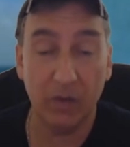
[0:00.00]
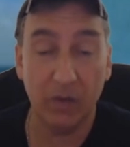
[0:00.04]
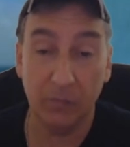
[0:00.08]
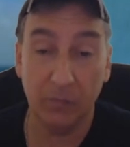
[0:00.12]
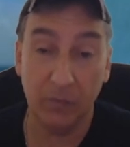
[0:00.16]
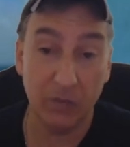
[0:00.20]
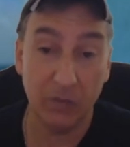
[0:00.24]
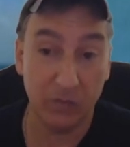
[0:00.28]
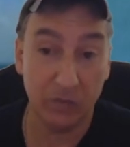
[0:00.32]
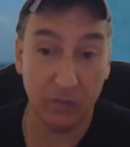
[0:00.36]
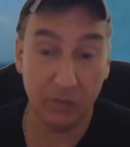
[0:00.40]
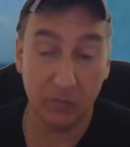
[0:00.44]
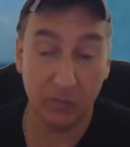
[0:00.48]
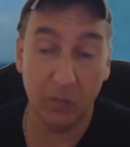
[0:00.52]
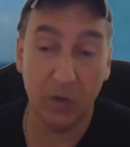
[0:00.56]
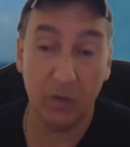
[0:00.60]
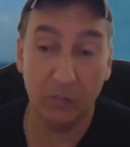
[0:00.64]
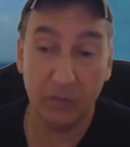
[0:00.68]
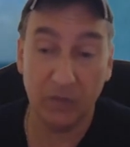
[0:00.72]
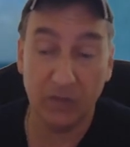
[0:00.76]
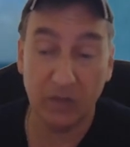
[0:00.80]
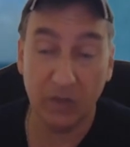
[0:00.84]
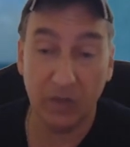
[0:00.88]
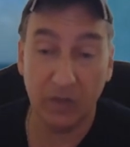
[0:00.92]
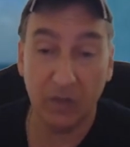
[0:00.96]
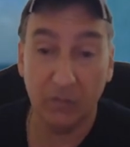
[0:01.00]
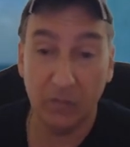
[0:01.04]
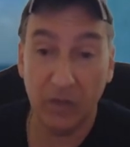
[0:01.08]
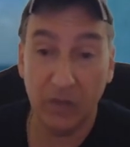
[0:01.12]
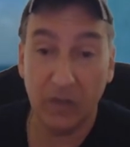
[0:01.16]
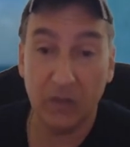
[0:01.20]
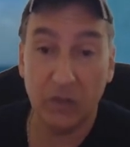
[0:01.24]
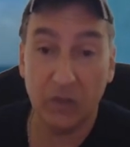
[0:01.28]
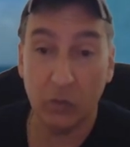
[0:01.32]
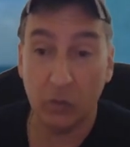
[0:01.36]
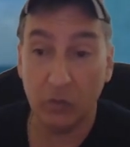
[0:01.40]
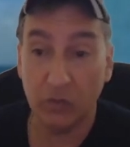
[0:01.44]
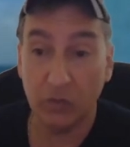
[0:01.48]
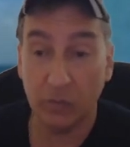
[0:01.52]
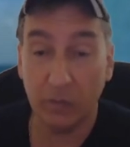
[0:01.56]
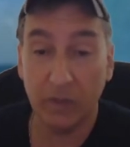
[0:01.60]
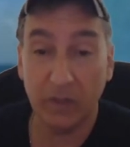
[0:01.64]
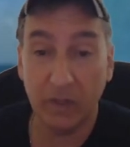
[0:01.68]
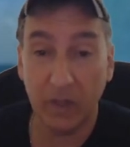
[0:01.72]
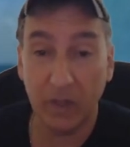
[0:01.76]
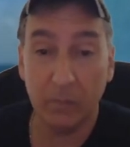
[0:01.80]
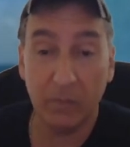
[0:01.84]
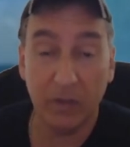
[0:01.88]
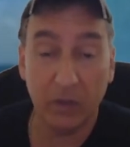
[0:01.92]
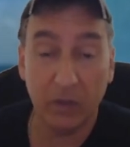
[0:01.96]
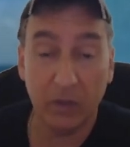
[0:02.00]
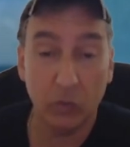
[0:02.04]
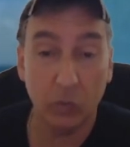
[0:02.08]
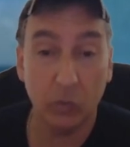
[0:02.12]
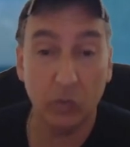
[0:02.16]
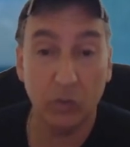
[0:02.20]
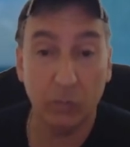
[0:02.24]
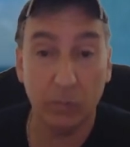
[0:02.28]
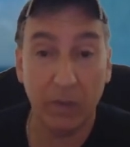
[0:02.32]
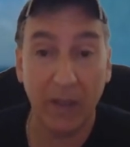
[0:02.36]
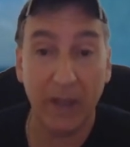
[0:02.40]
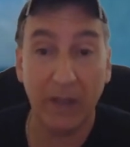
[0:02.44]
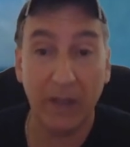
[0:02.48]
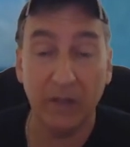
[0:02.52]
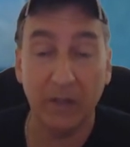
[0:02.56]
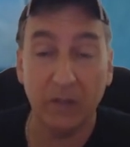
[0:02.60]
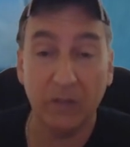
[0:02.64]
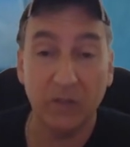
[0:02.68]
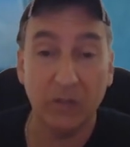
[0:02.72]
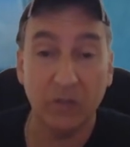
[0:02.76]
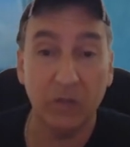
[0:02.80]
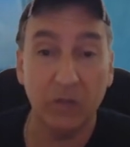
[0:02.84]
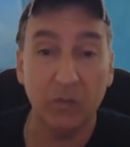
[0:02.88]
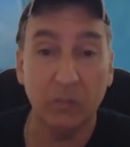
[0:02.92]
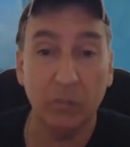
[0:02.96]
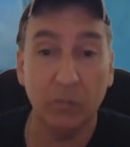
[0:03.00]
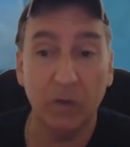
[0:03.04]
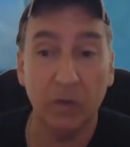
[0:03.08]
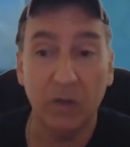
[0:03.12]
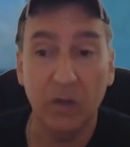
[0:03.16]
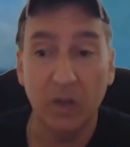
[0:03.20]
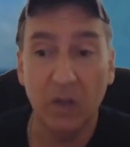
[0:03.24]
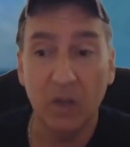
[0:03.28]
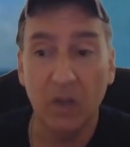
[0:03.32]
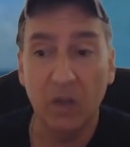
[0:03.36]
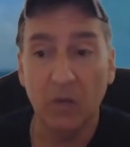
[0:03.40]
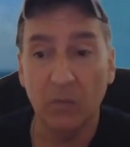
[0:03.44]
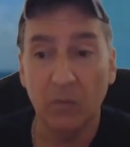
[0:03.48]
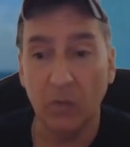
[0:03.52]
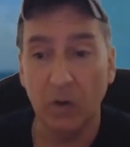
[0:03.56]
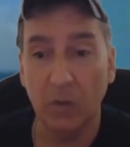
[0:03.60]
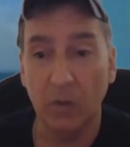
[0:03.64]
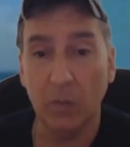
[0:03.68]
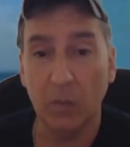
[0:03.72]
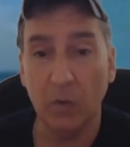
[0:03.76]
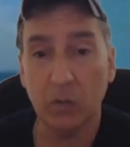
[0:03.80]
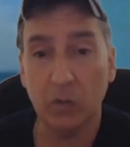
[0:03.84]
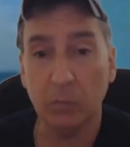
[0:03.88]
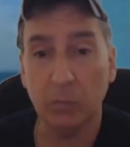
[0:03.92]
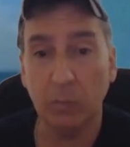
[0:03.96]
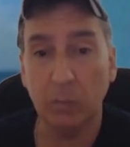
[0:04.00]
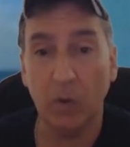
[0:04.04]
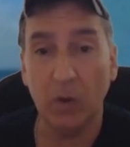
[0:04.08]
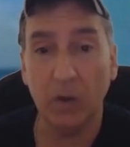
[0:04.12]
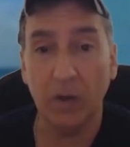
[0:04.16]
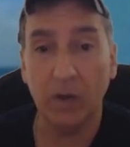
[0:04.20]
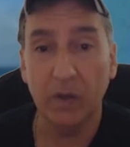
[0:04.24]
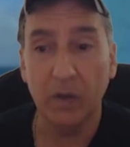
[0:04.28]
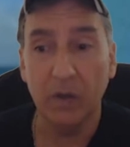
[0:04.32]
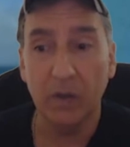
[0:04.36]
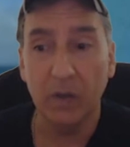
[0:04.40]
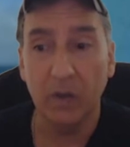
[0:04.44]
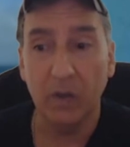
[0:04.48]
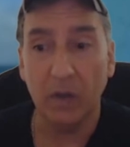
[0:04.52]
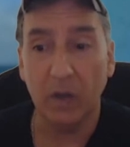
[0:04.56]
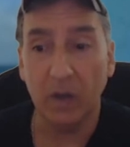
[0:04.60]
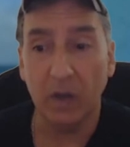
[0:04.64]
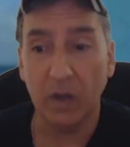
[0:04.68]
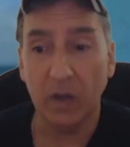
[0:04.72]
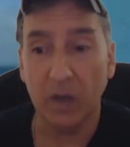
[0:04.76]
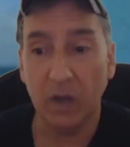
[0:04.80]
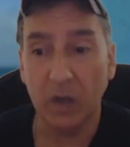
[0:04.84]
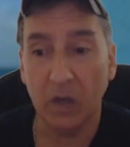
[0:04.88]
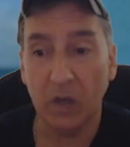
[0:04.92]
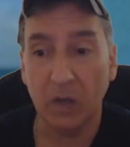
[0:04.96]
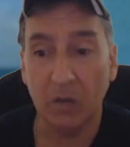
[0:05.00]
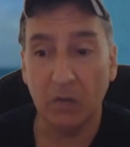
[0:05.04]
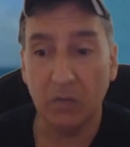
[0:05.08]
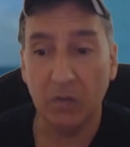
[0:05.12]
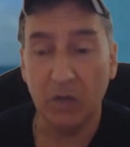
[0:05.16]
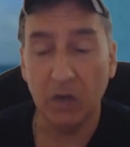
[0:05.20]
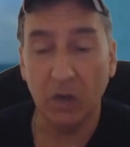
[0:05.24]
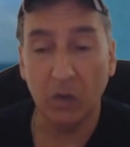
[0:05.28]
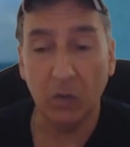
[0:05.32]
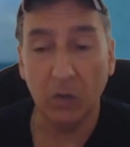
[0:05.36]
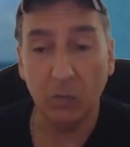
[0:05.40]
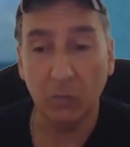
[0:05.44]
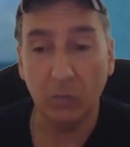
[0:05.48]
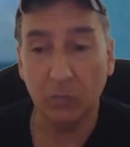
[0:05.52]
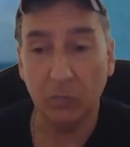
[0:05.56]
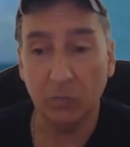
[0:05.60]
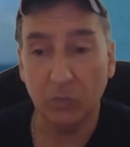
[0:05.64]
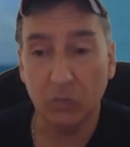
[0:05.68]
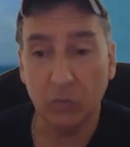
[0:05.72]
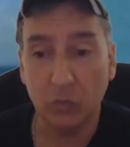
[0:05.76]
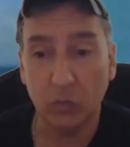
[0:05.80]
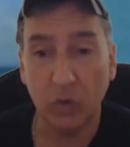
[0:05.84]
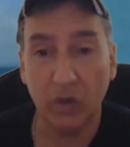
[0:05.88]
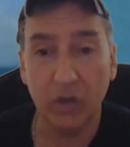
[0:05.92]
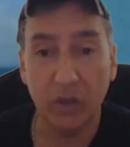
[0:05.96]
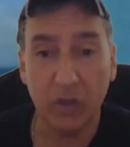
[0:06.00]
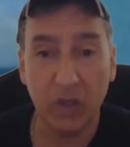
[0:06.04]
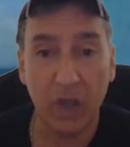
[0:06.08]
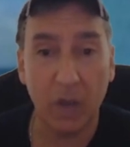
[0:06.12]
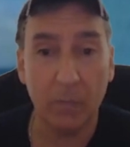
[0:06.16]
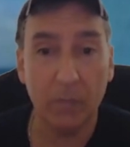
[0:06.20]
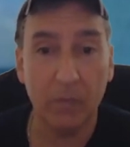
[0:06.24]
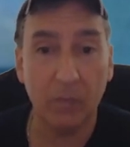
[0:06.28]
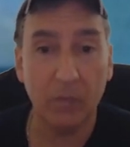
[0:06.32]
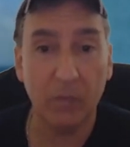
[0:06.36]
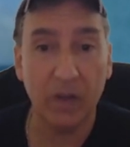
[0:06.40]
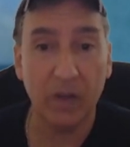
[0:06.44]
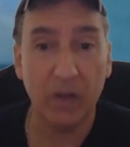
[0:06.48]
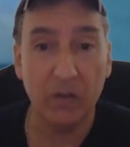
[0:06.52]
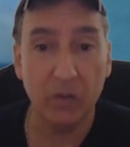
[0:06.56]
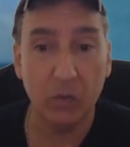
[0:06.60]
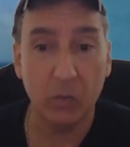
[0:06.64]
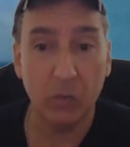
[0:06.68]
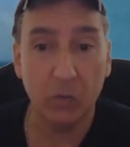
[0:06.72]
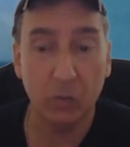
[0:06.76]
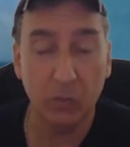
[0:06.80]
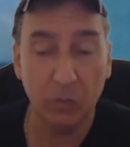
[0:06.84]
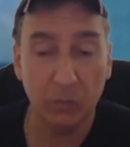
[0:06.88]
If it's an invention or something like that, make sure it's patent and stuff. But for the most part, try to protect your